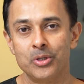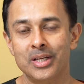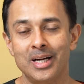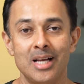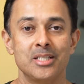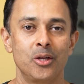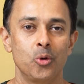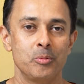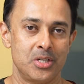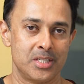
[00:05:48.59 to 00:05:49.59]
The glass
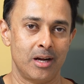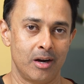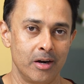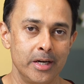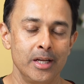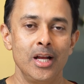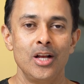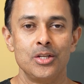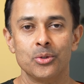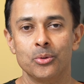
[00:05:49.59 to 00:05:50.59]
ionomer is hard,
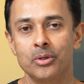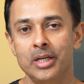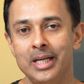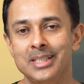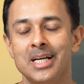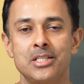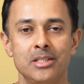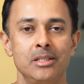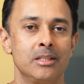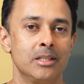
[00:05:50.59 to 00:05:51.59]
so it
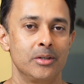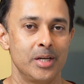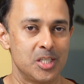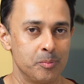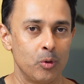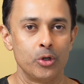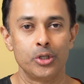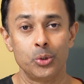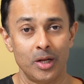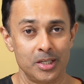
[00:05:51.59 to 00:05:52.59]
doesn't respond
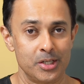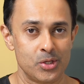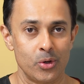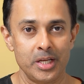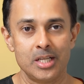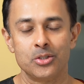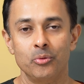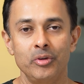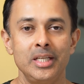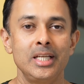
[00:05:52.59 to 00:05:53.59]
to ultrasonics. So
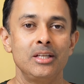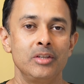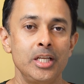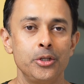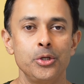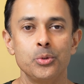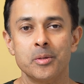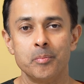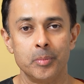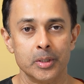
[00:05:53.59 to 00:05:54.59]
we need to use a
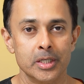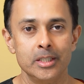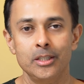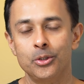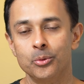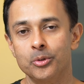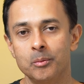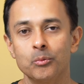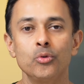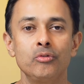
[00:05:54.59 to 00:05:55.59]
burr to
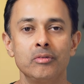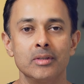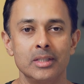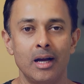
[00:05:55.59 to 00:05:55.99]
remove the